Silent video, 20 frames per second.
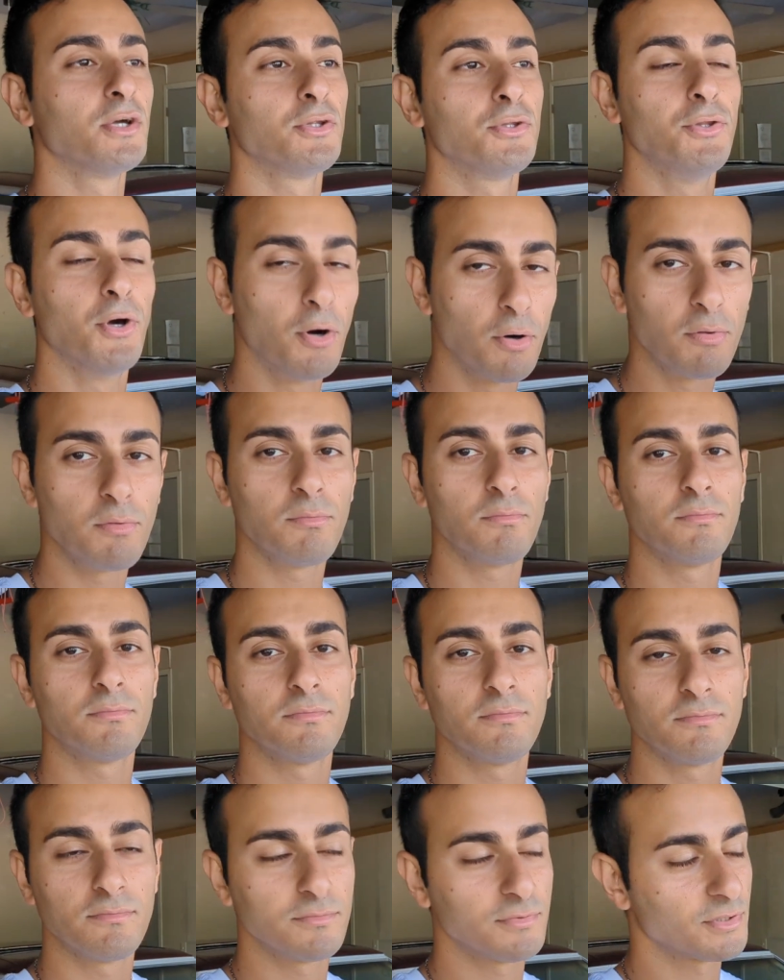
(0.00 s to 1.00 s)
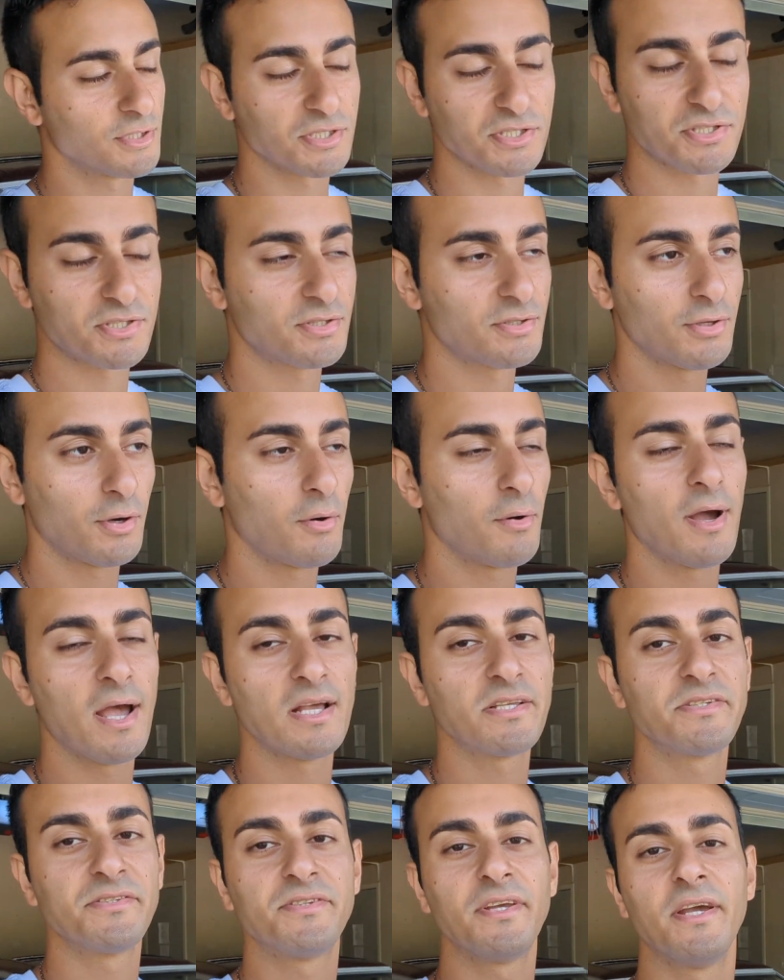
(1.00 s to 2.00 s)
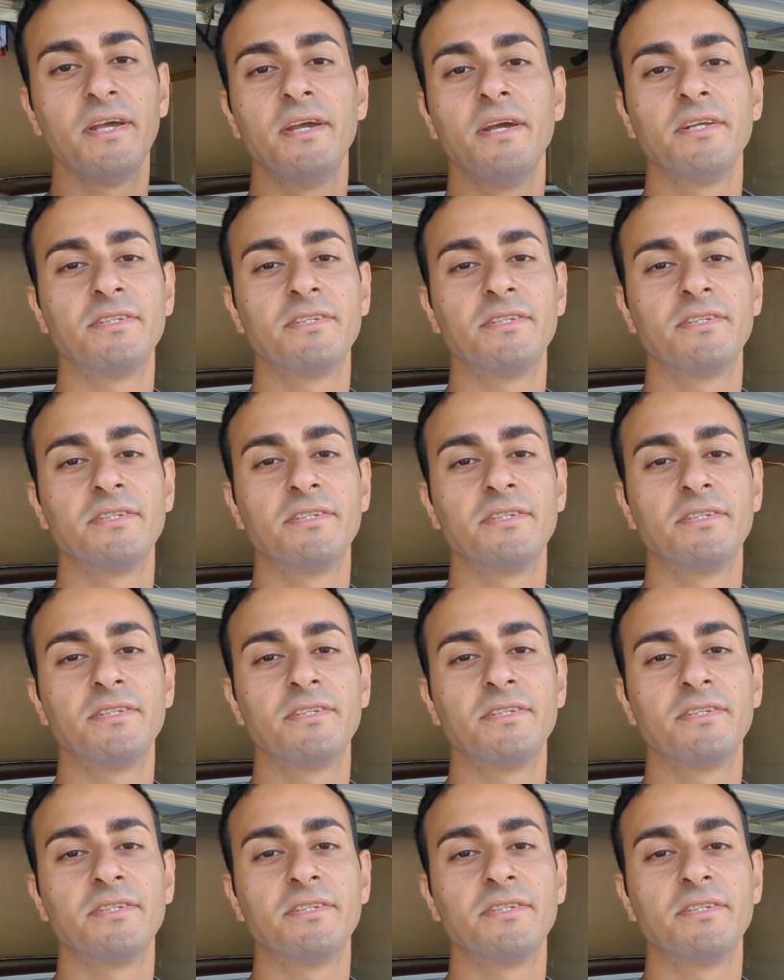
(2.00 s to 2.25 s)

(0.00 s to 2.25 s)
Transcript: Don't, just don't hesitate.